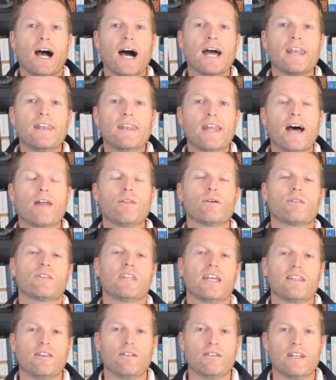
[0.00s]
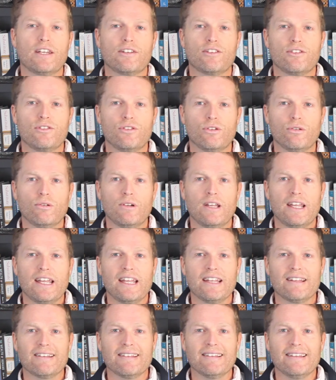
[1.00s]
Another thing you need to do
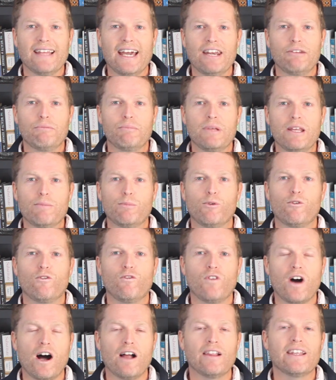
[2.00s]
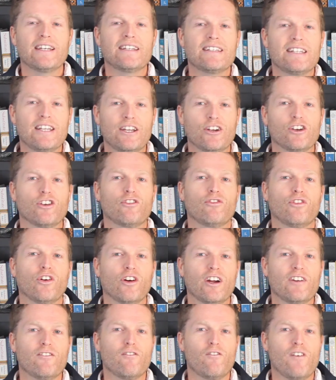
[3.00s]
is let people volunteer
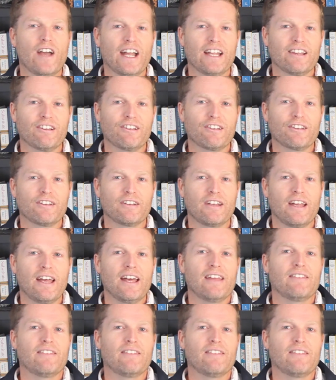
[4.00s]
for events